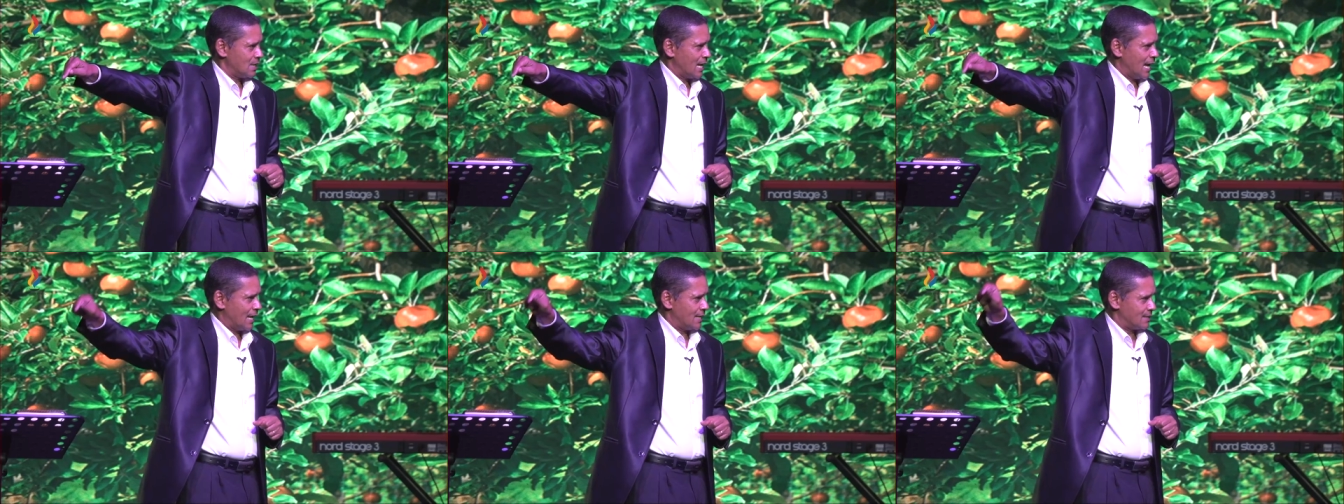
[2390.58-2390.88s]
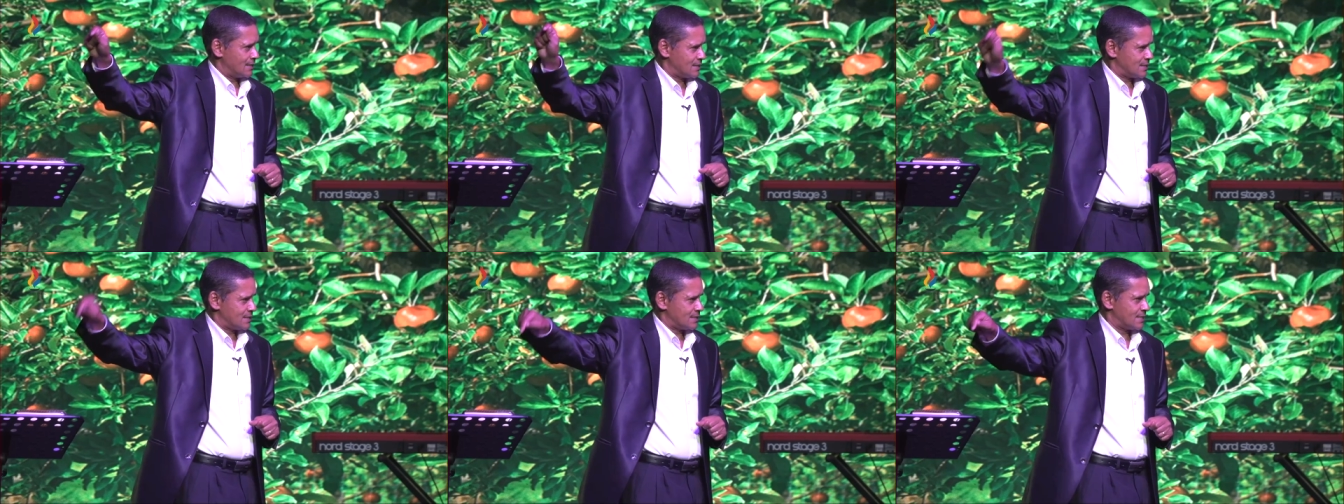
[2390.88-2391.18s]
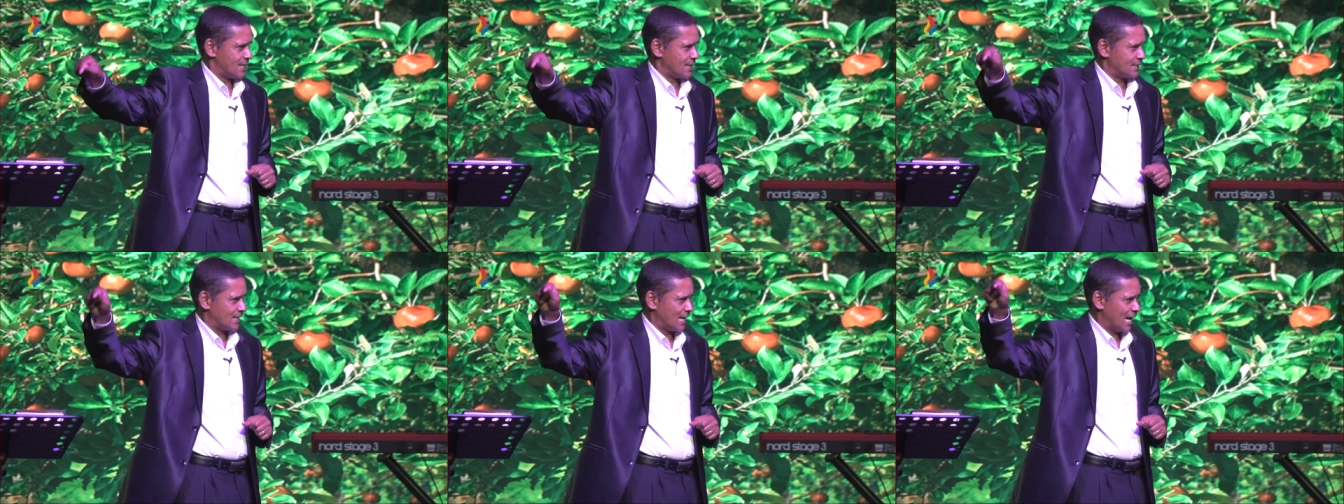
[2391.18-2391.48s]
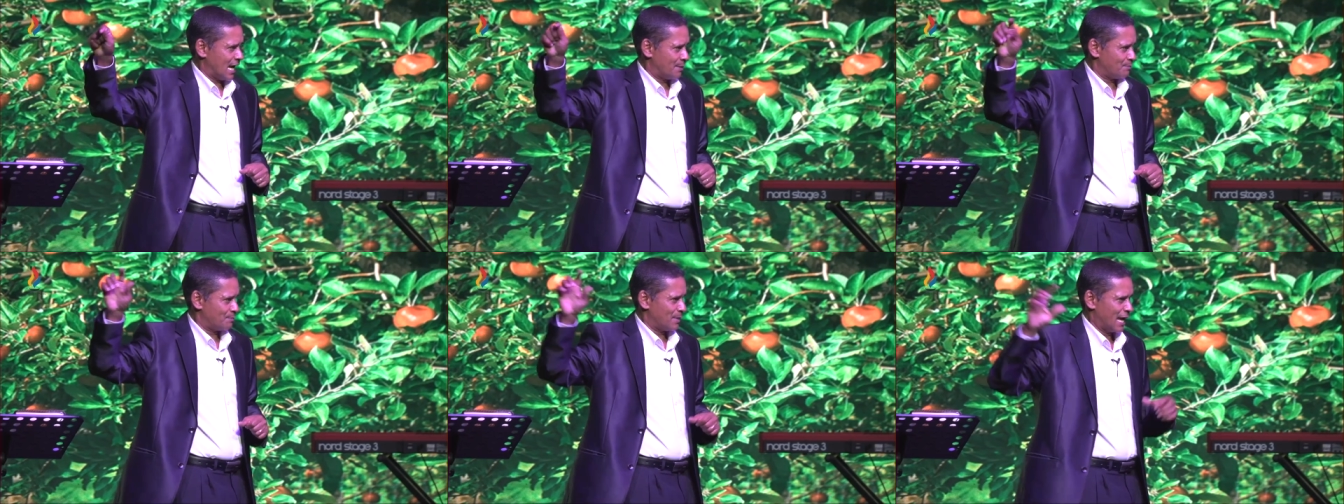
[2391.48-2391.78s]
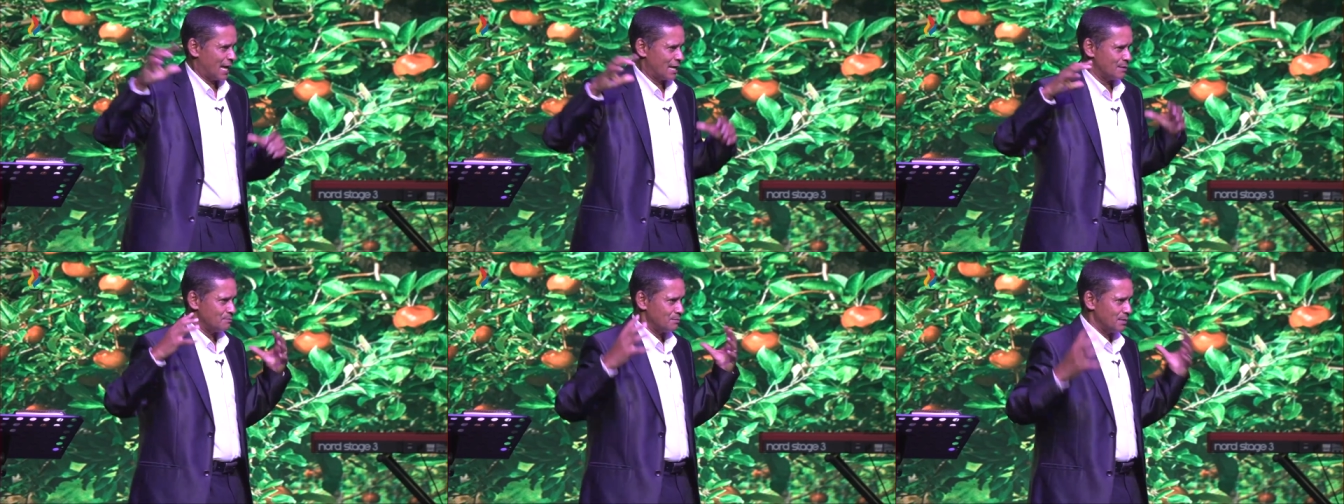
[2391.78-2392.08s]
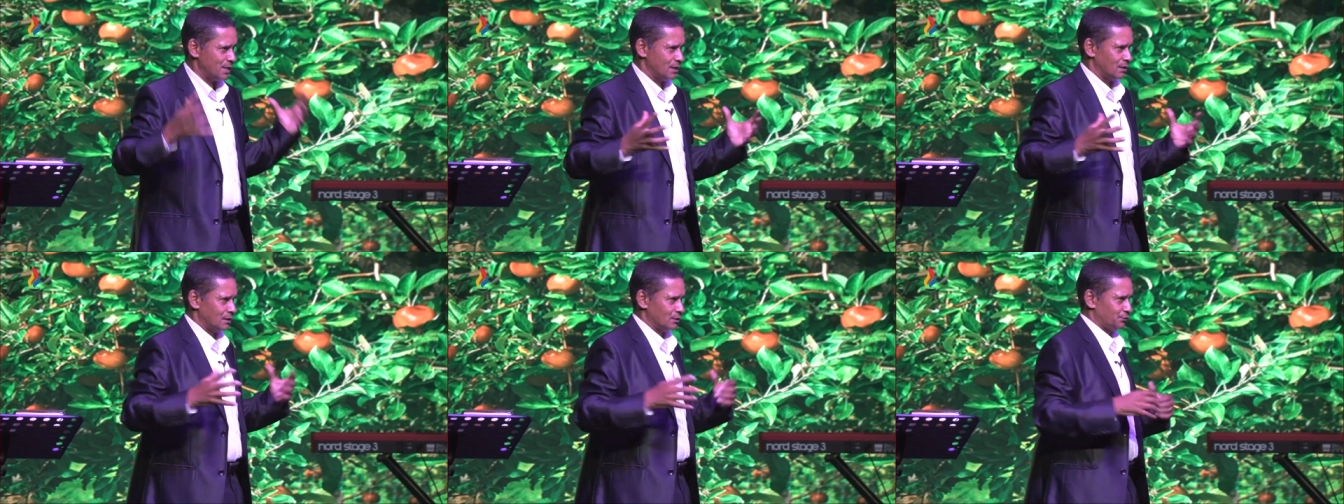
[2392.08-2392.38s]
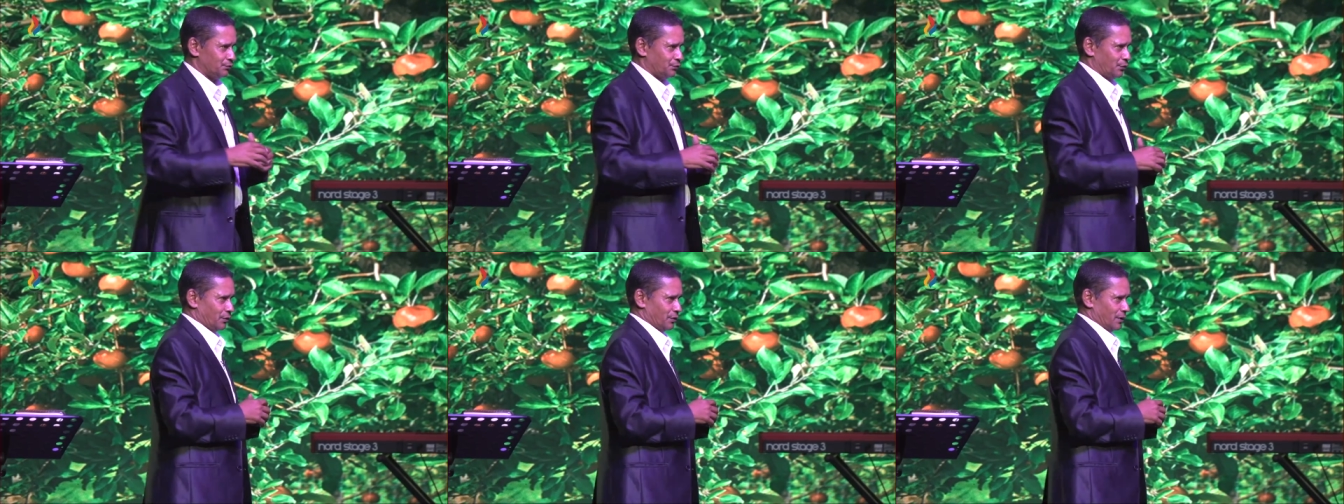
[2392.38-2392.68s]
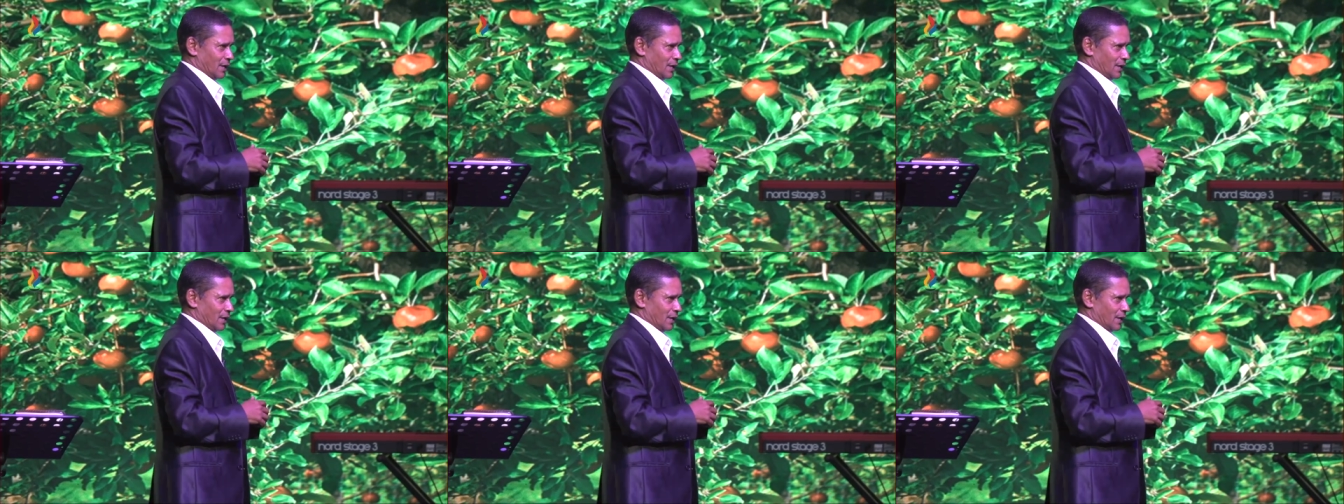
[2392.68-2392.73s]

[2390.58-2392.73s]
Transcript: and set up a meal for